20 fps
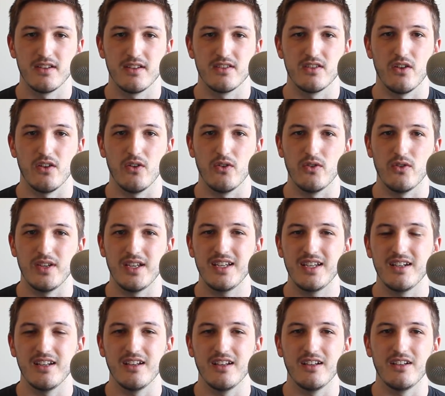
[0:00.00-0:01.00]
So
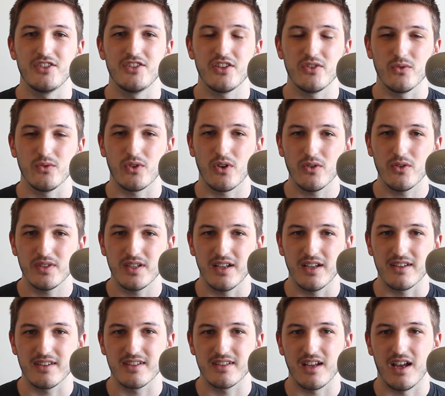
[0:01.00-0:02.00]
in a general
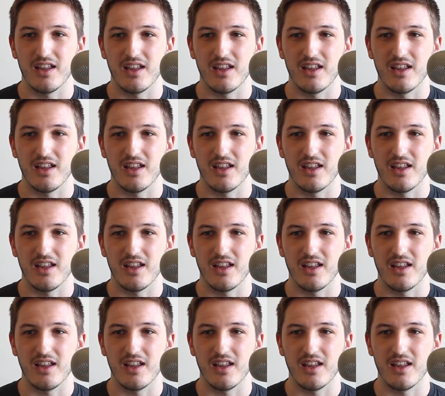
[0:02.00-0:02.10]
context,